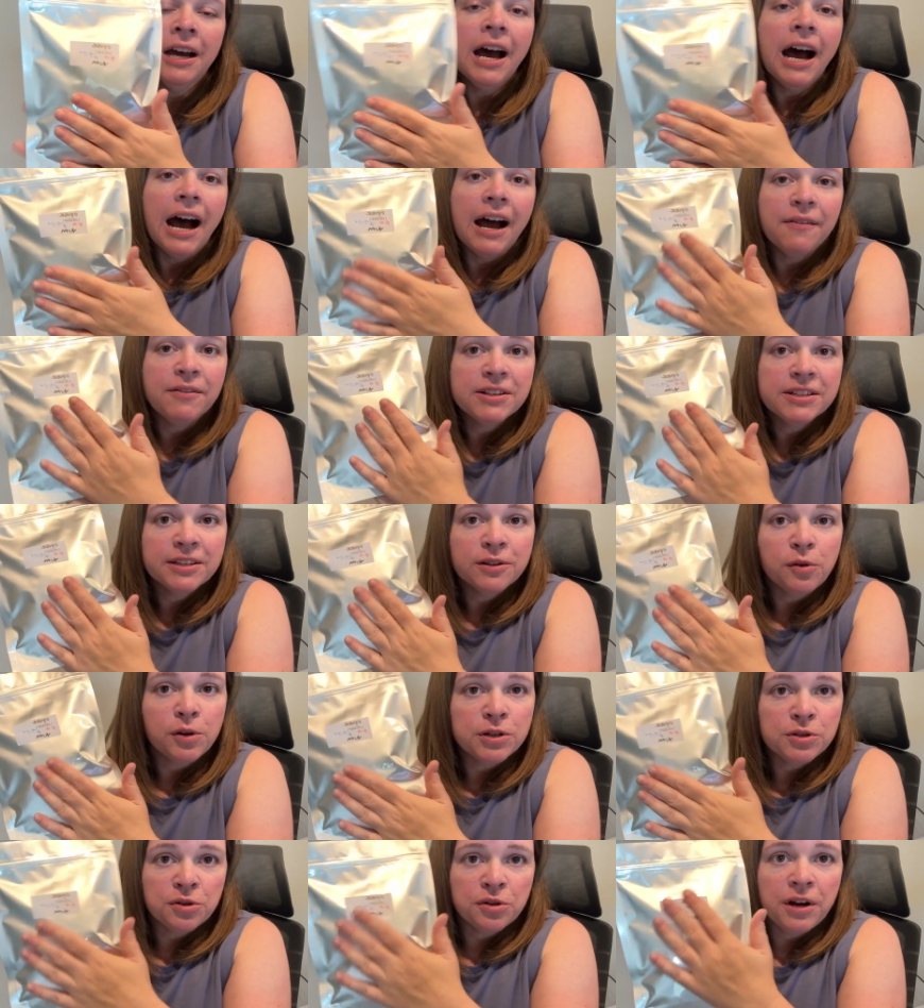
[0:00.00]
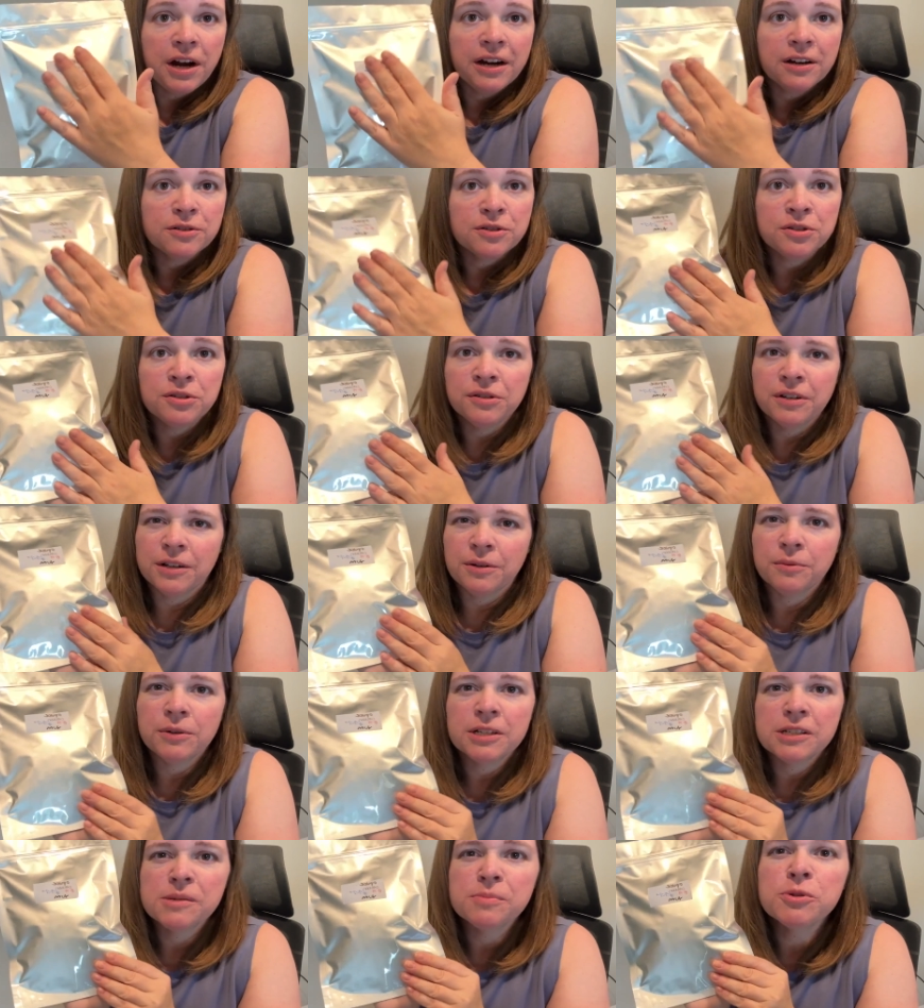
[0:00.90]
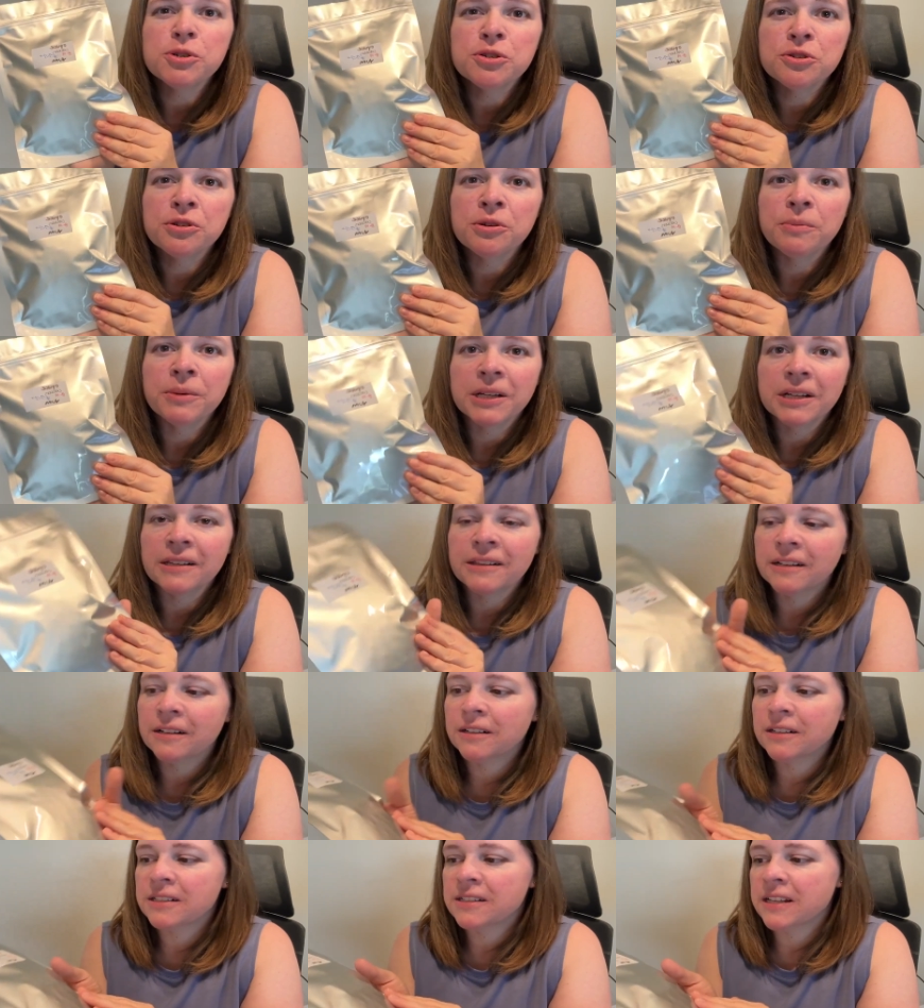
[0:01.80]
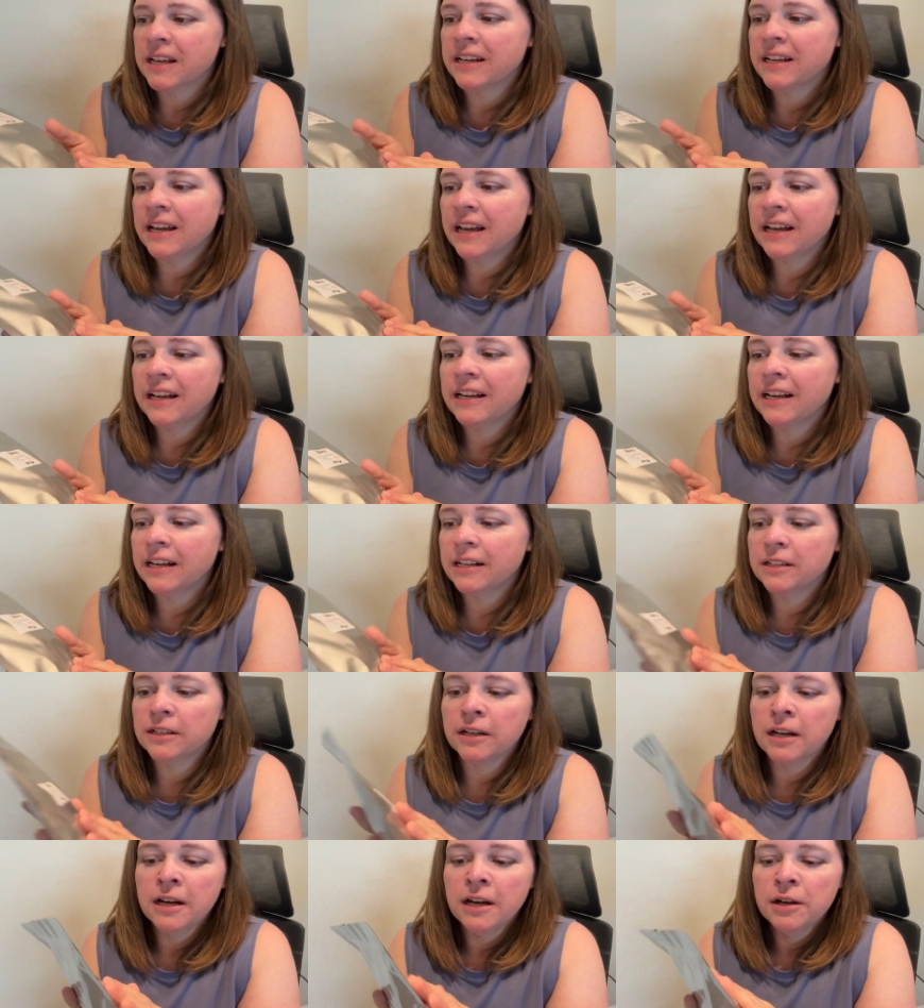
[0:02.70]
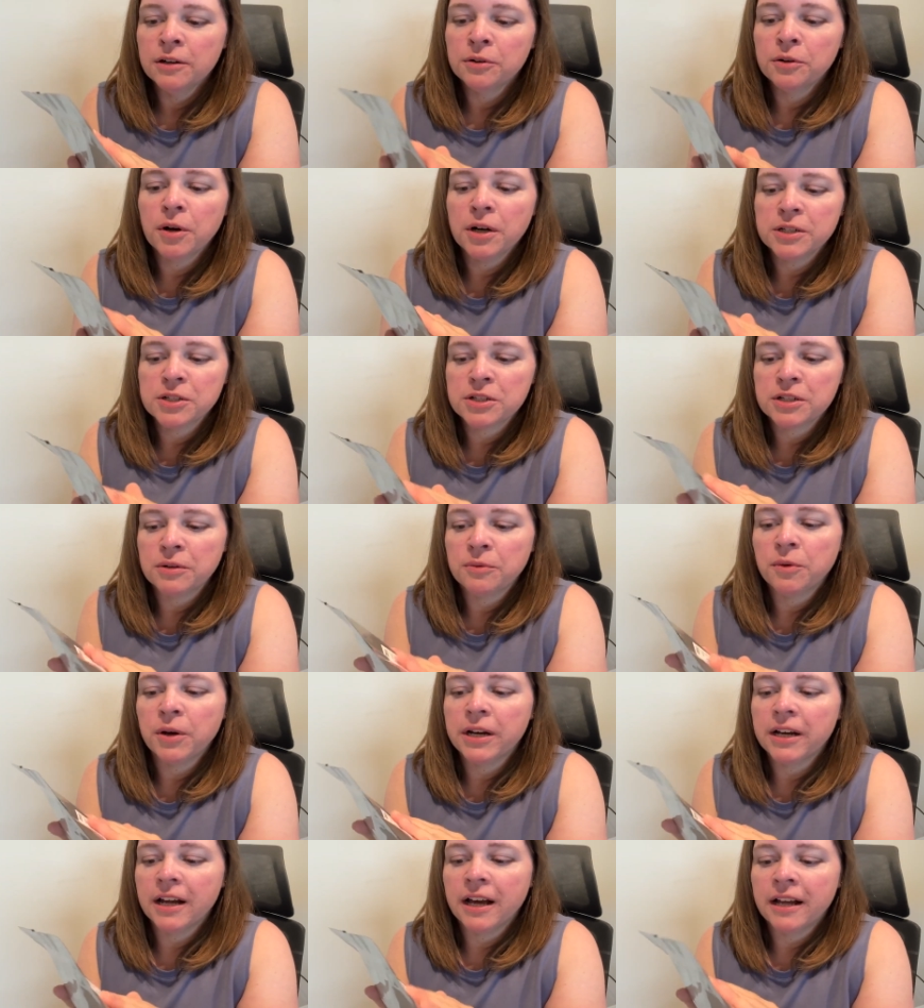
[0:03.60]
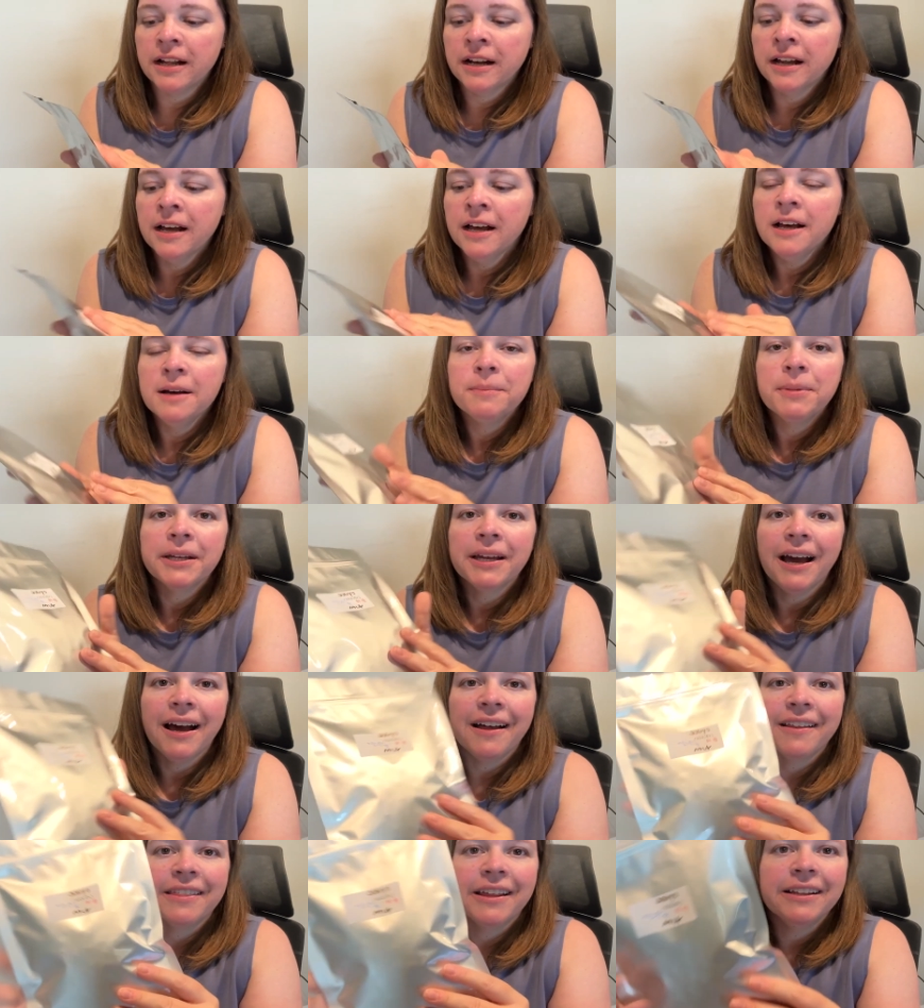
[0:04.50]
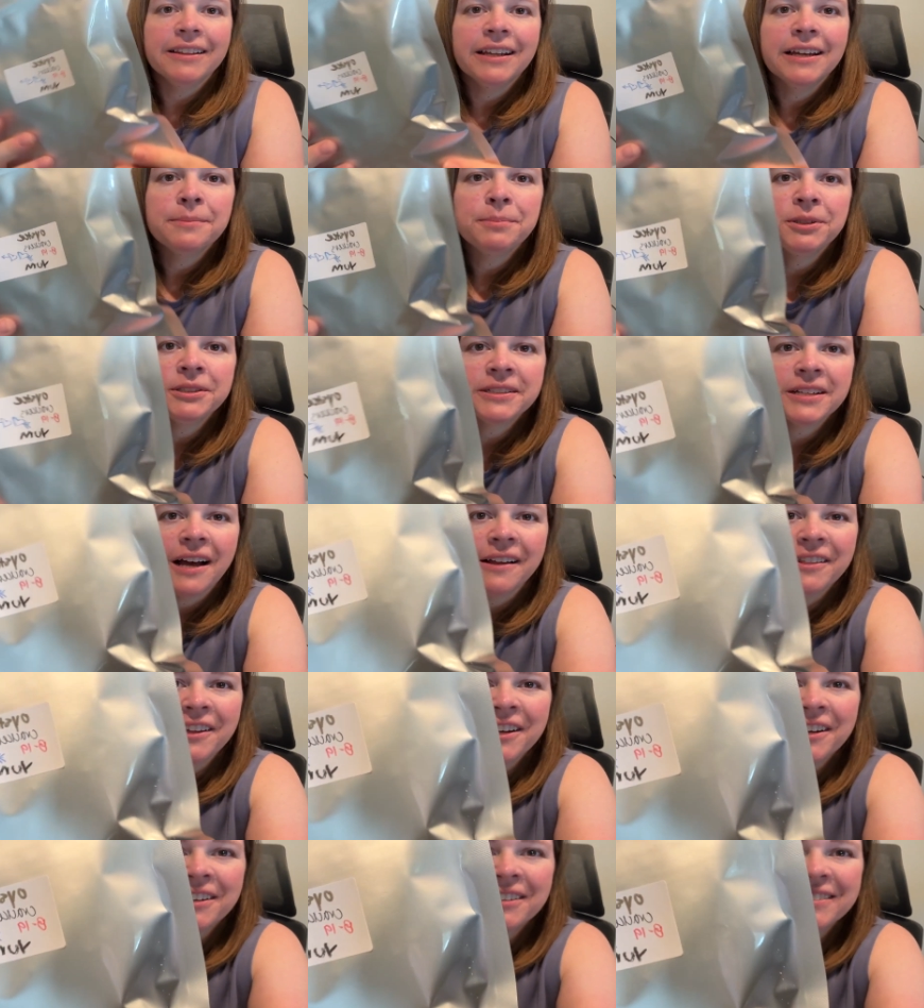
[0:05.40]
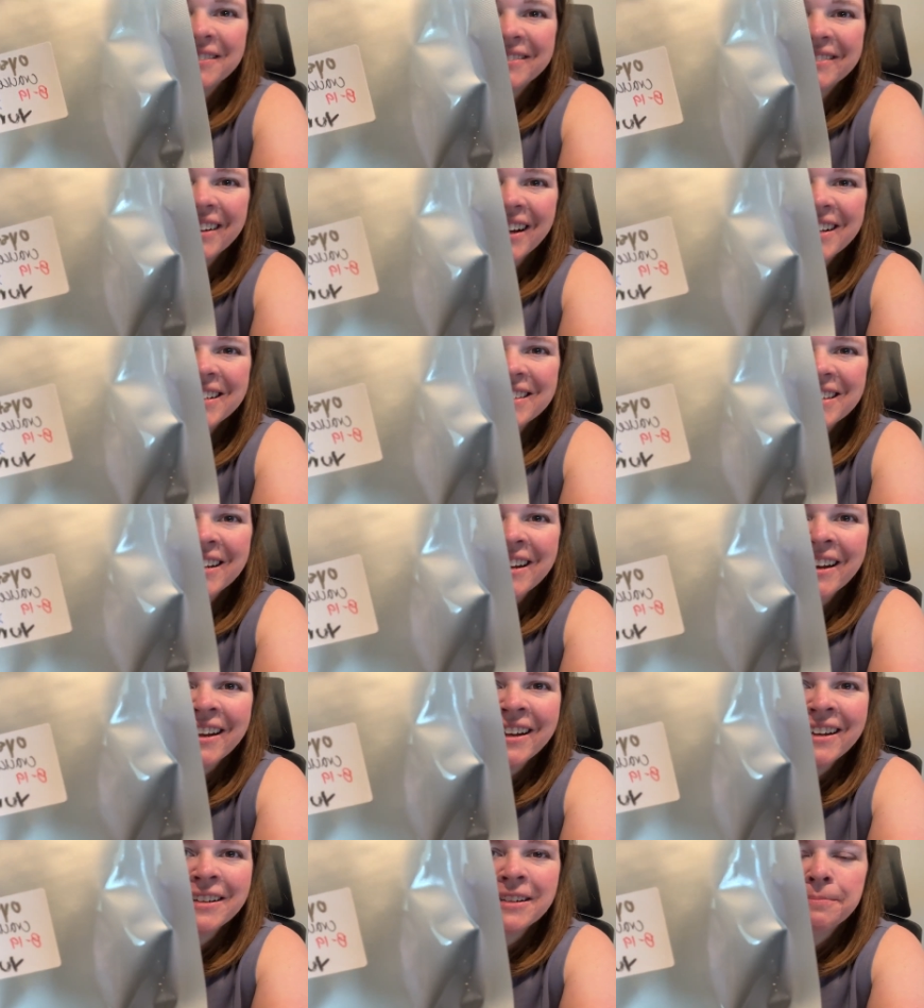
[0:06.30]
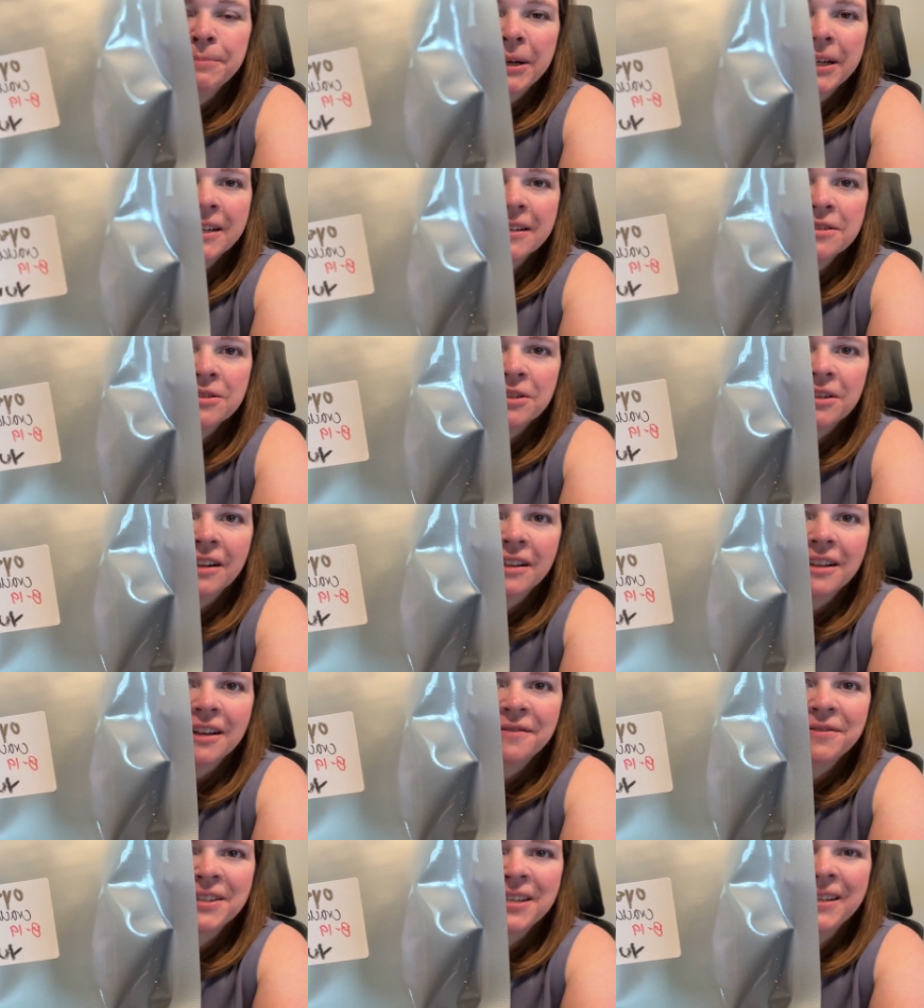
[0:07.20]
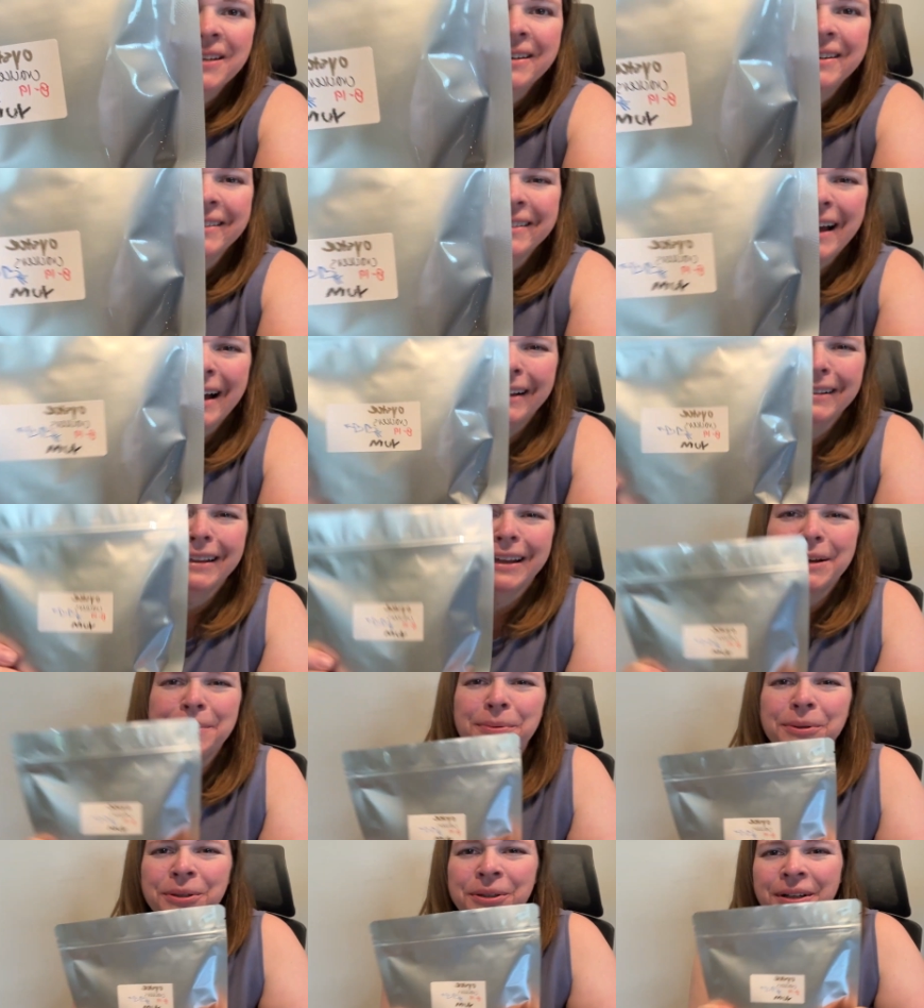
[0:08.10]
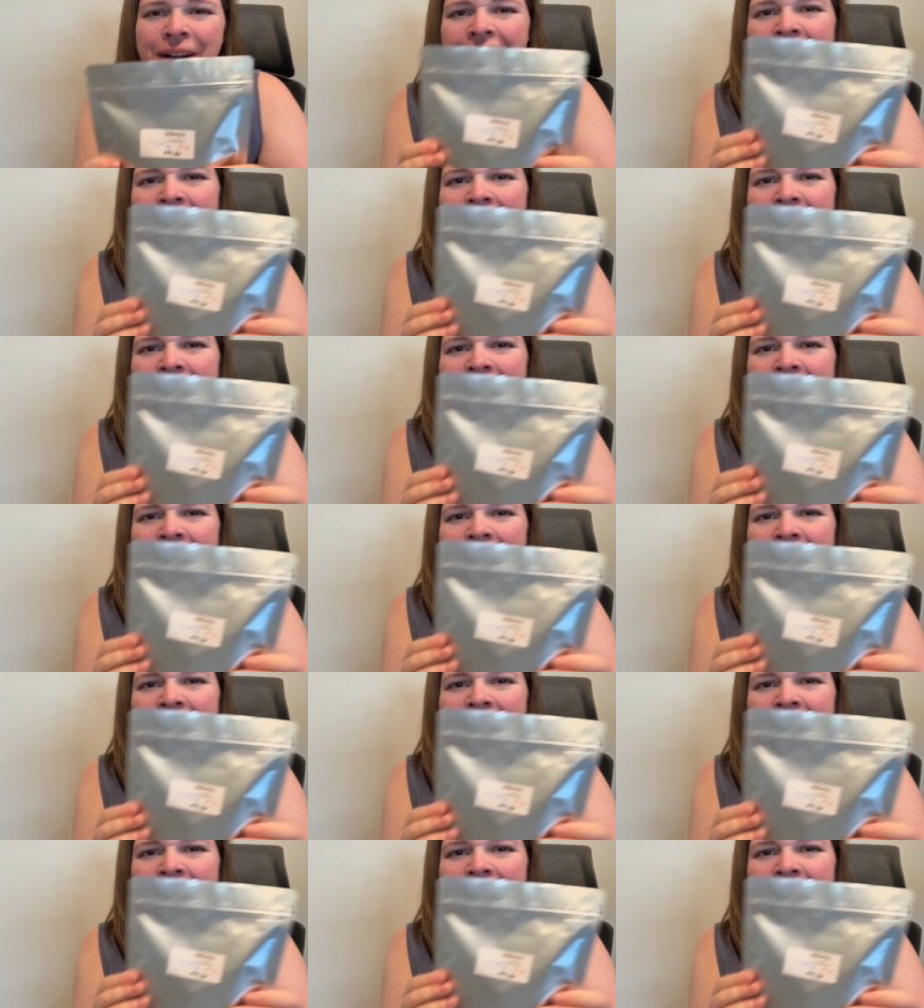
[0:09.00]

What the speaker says: Obviously oyster crackers too, I don't want to smush too many in there because they can get crushed and whatnot. But yeah, that label's on there, nice and neat. My kids are gonna love seeing that label.